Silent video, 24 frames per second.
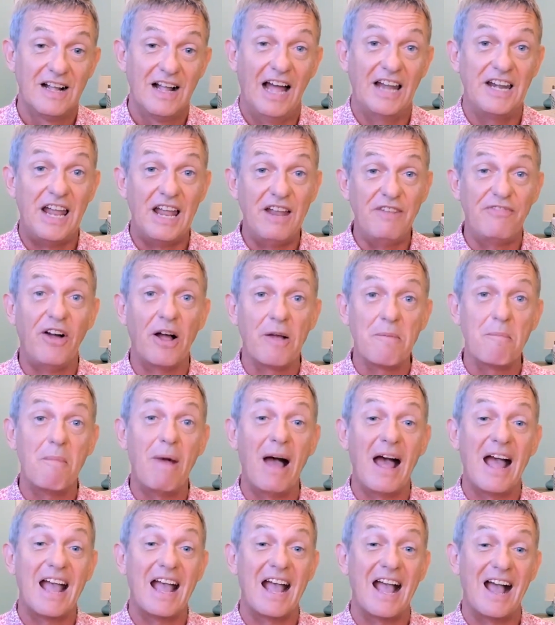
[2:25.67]
And if I
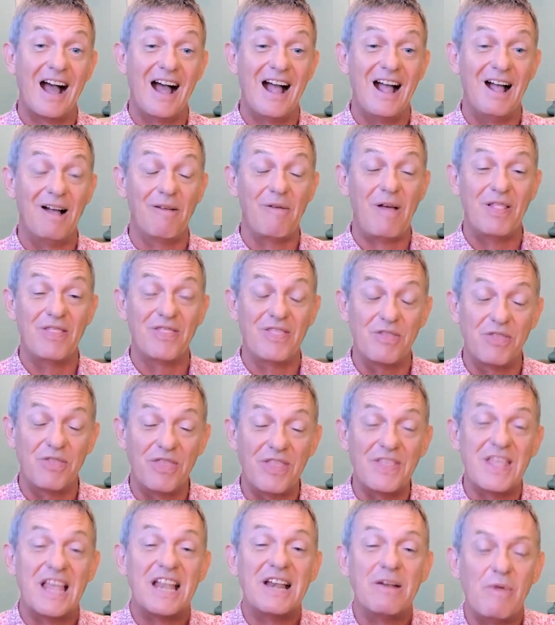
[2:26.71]
may,
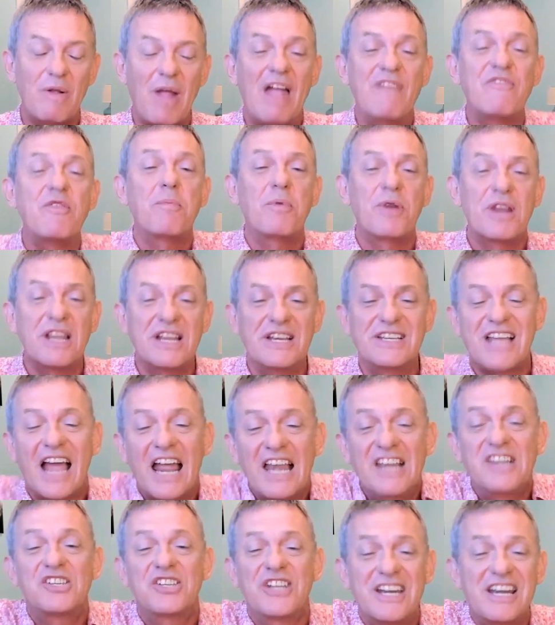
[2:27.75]
the, everybody
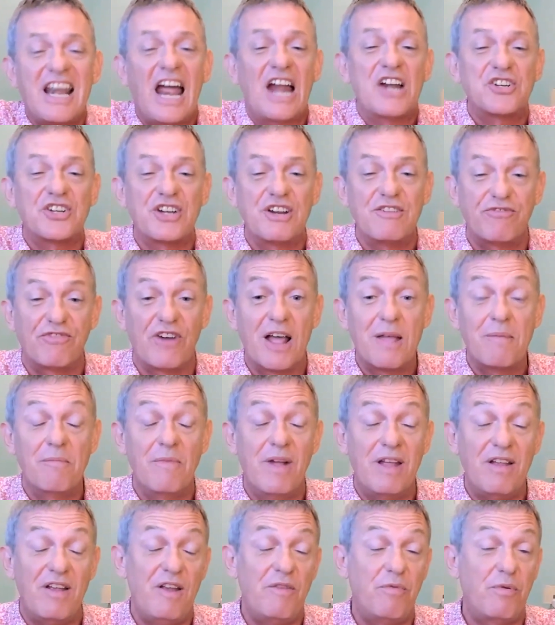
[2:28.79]
tends to naturally frame
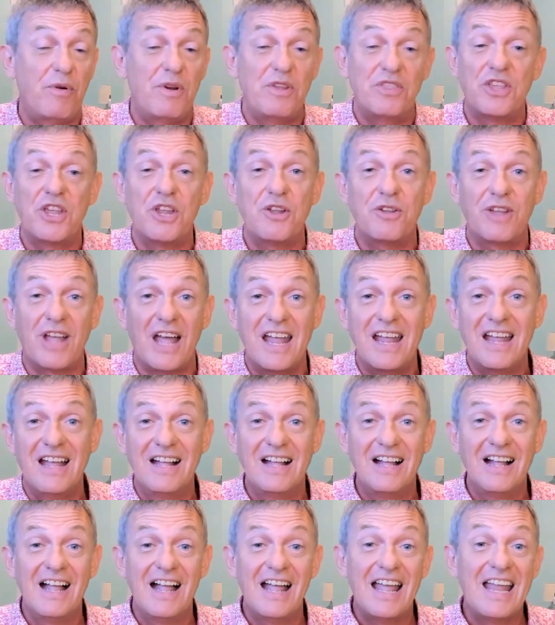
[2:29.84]
it, if we're in the U K,
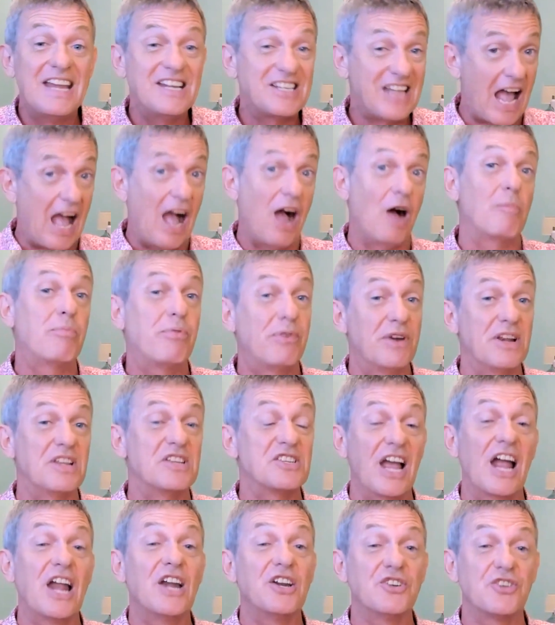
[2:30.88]
he's our Prince
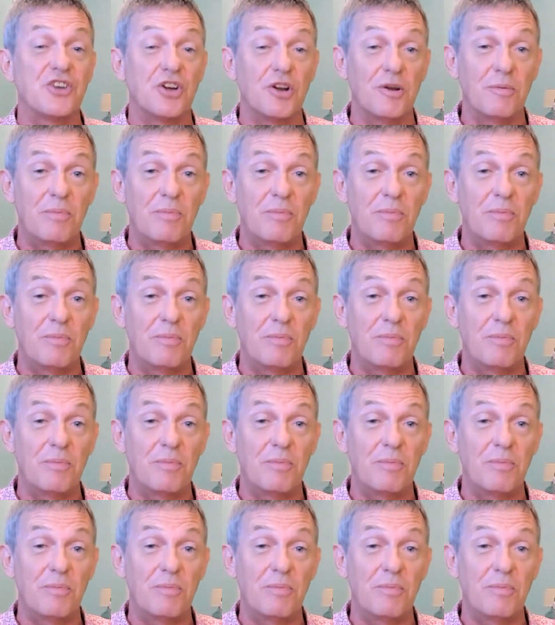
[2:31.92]
Andrew.